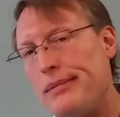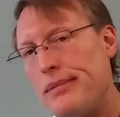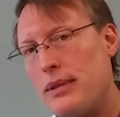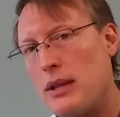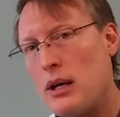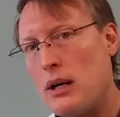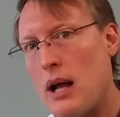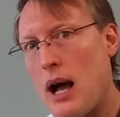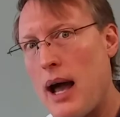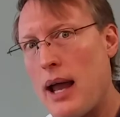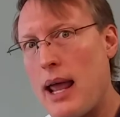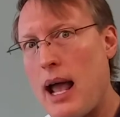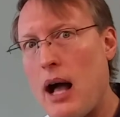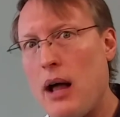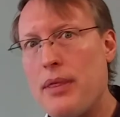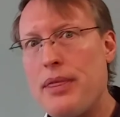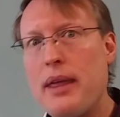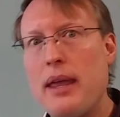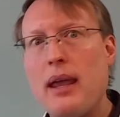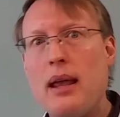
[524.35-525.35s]
They're not
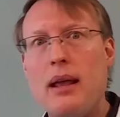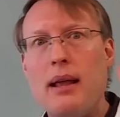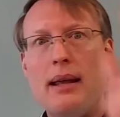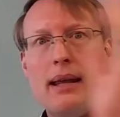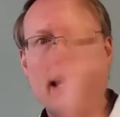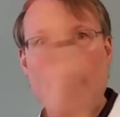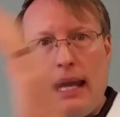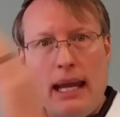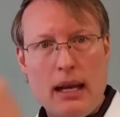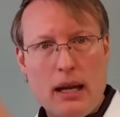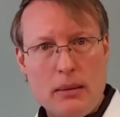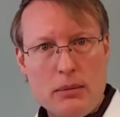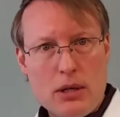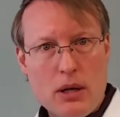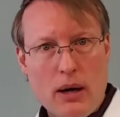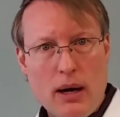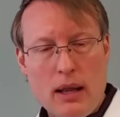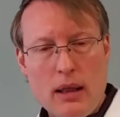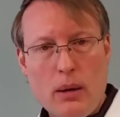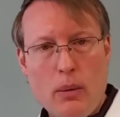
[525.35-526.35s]
healthy? Eat them
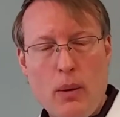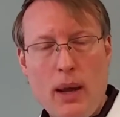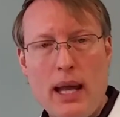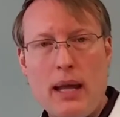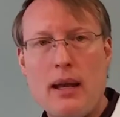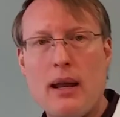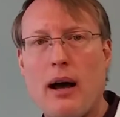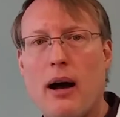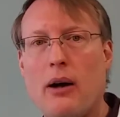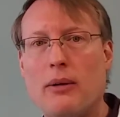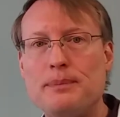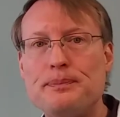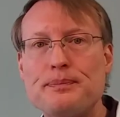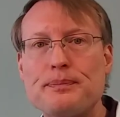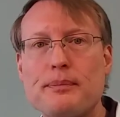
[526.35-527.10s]
during the window.